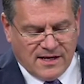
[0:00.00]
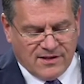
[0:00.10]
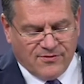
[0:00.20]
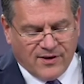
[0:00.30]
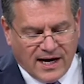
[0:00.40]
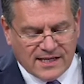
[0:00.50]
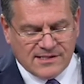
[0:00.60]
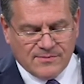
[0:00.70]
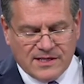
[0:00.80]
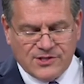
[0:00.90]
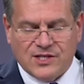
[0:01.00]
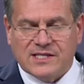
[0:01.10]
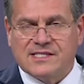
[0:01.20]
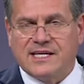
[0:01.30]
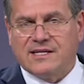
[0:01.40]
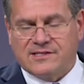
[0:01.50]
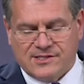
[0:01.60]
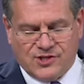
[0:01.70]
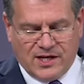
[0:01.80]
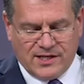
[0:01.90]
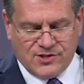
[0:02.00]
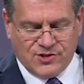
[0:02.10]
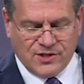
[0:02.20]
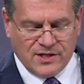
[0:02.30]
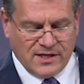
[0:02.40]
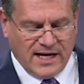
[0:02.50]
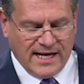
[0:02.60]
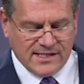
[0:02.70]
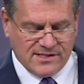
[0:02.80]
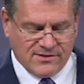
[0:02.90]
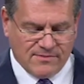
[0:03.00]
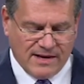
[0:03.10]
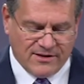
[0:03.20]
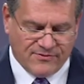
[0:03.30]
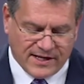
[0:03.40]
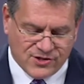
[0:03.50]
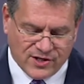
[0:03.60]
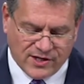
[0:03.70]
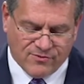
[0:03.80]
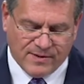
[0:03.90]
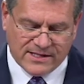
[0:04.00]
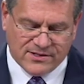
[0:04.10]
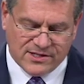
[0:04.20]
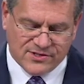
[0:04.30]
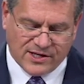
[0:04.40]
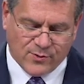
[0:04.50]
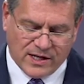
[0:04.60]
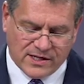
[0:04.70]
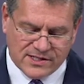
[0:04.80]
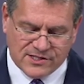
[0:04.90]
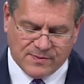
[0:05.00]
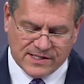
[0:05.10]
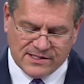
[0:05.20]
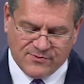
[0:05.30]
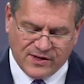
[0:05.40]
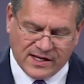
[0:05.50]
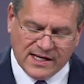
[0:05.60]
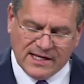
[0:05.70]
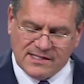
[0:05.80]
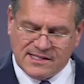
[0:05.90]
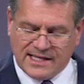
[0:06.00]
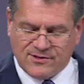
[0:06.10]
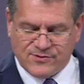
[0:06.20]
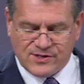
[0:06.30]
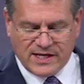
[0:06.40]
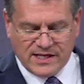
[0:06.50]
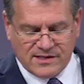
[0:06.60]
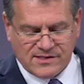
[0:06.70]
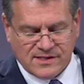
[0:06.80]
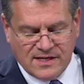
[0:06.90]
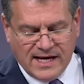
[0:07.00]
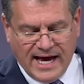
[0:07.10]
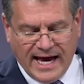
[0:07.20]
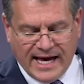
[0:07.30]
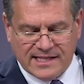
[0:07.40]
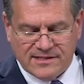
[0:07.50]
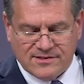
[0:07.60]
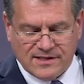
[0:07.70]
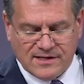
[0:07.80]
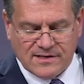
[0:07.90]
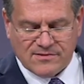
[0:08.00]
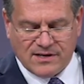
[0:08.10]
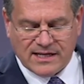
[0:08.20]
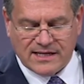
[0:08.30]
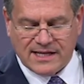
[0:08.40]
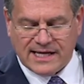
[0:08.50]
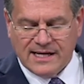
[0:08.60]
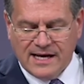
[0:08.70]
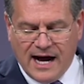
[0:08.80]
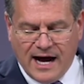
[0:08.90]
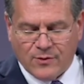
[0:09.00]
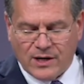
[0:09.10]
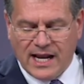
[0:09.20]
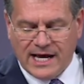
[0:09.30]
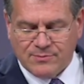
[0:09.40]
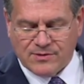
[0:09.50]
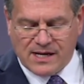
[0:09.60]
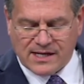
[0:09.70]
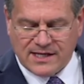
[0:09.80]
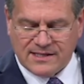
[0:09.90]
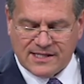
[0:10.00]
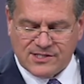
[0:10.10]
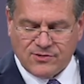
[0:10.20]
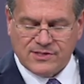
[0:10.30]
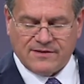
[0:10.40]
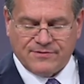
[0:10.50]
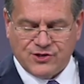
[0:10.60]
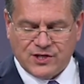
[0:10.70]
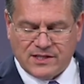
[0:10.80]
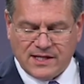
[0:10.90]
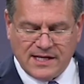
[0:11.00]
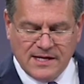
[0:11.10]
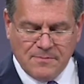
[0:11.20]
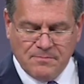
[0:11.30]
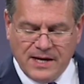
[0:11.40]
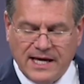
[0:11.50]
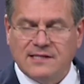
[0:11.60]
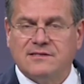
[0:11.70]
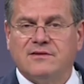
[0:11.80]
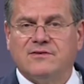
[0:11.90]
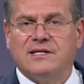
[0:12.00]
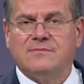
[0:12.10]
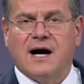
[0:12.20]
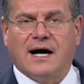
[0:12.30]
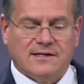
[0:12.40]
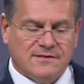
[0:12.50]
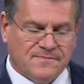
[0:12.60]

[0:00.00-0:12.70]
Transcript: the fast emerging skills challenge, as the manufacturing of batteries requires a specific set of skills, and currently our labor market does not sufficiently meet the demand.